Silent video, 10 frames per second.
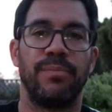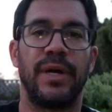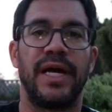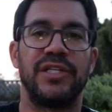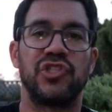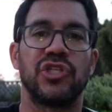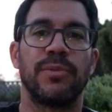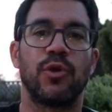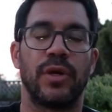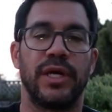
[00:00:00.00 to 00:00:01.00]
by
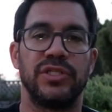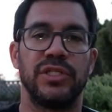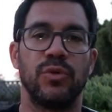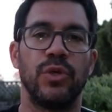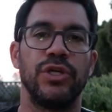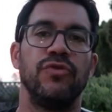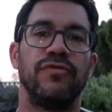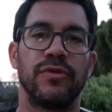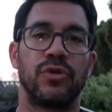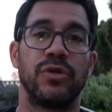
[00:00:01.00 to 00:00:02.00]
summarizing what
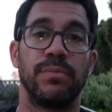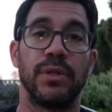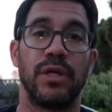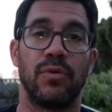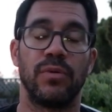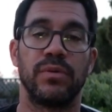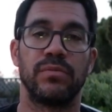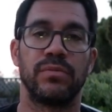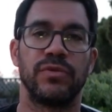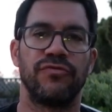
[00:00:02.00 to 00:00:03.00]
you've learned below.
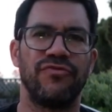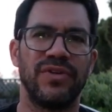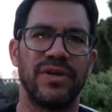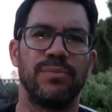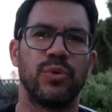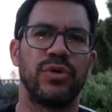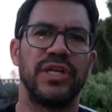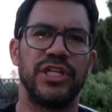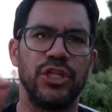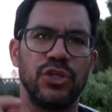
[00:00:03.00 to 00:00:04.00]
It's very
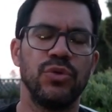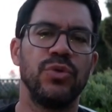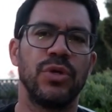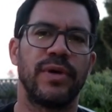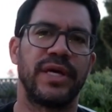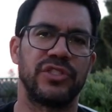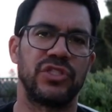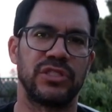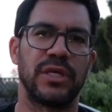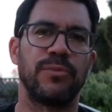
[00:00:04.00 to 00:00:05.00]
important that you know how to
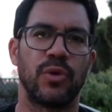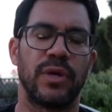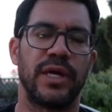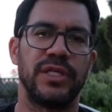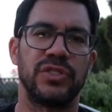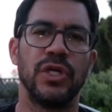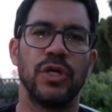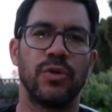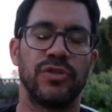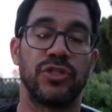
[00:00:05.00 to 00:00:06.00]
summarize
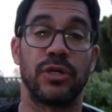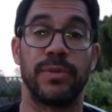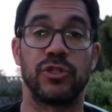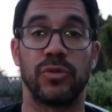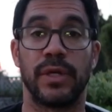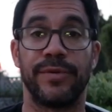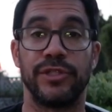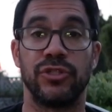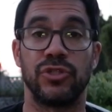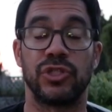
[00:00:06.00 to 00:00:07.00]
what we talked about. So what I
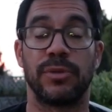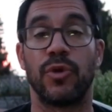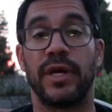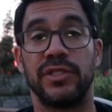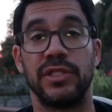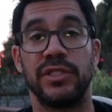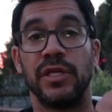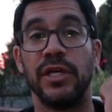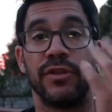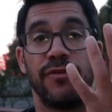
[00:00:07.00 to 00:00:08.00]
want you to summarize
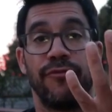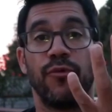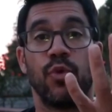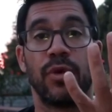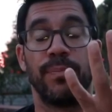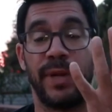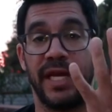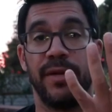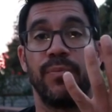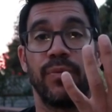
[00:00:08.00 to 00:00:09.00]
is the 4
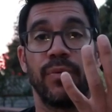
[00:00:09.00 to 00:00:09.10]
paid